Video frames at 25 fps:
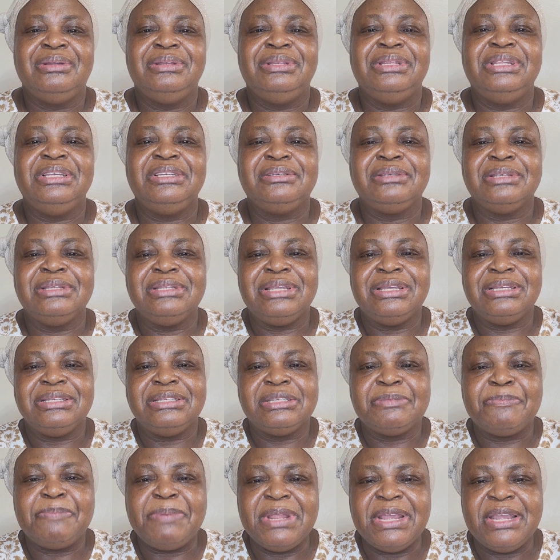The
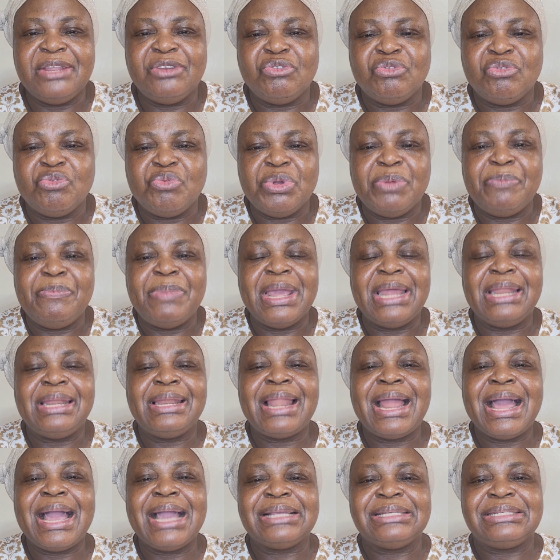spleen will be
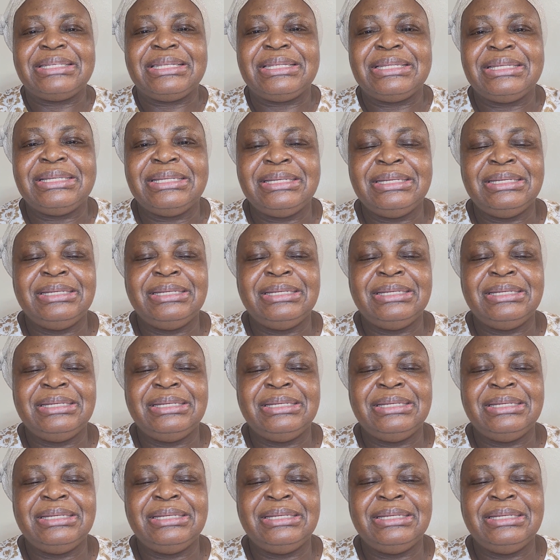enlarged